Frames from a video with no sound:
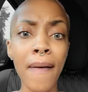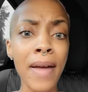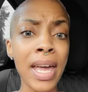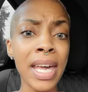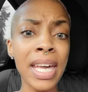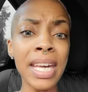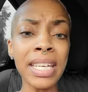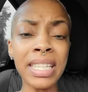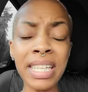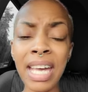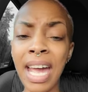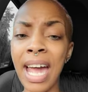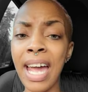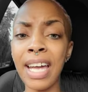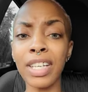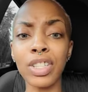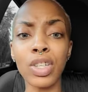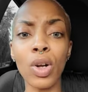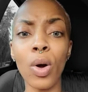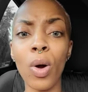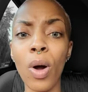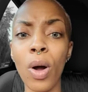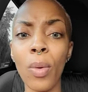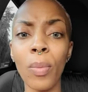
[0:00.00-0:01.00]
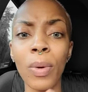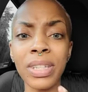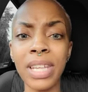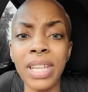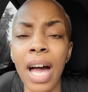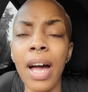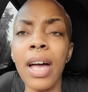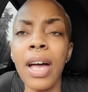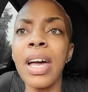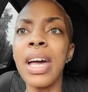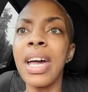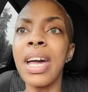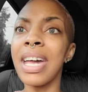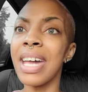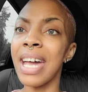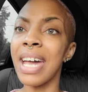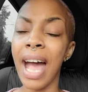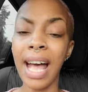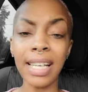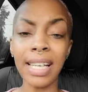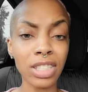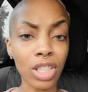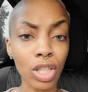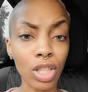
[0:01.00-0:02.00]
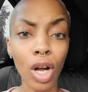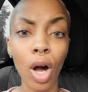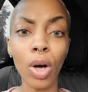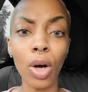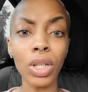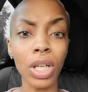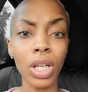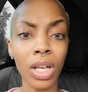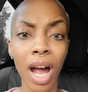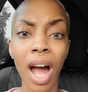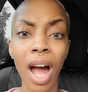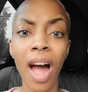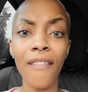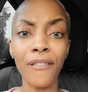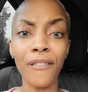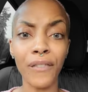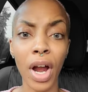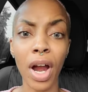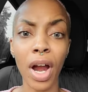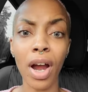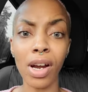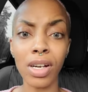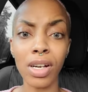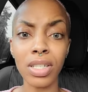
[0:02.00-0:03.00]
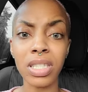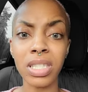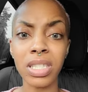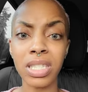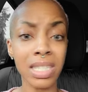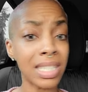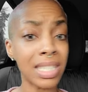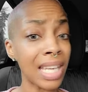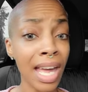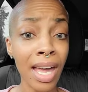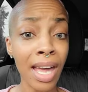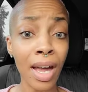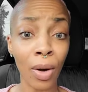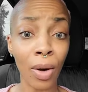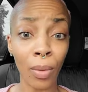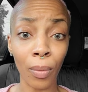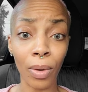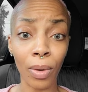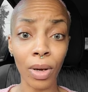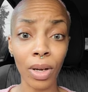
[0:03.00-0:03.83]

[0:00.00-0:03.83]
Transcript: He can't do it he has to go to God first still.